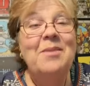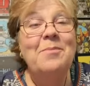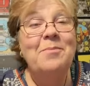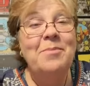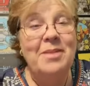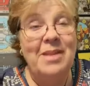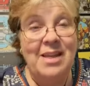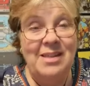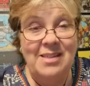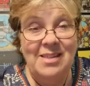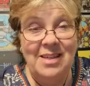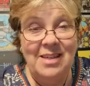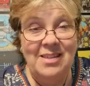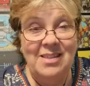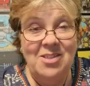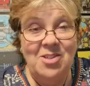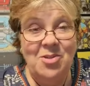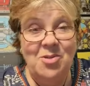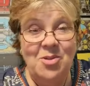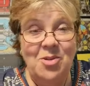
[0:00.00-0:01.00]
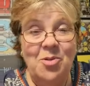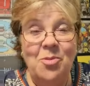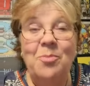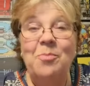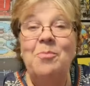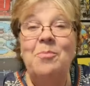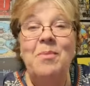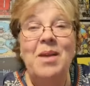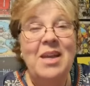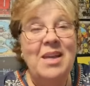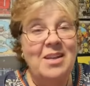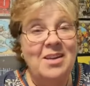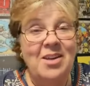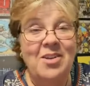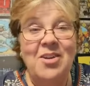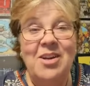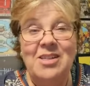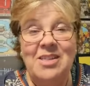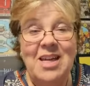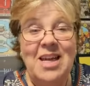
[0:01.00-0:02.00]
Blessings to you. Make it a
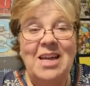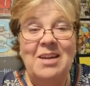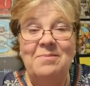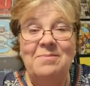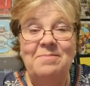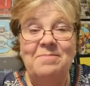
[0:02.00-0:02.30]
great day.